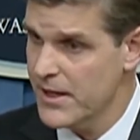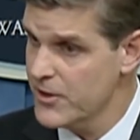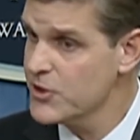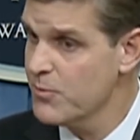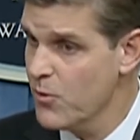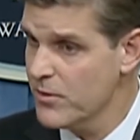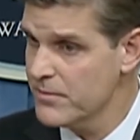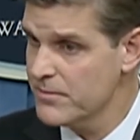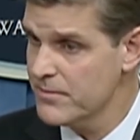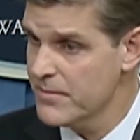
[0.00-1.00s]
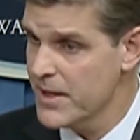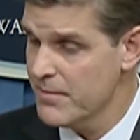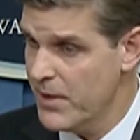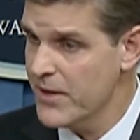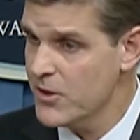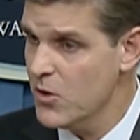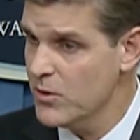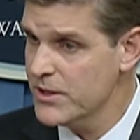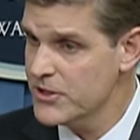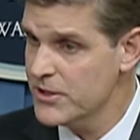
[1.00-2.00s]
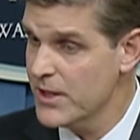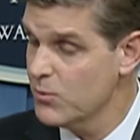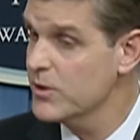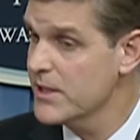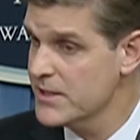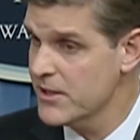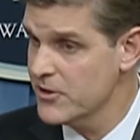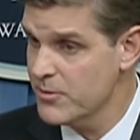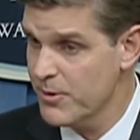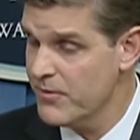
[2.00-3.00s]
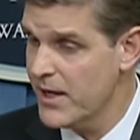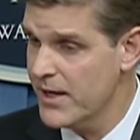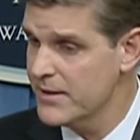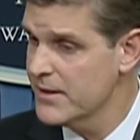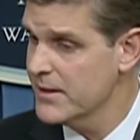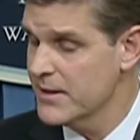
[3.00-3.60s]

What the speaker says: air support by the coalition that we'll continue to provide.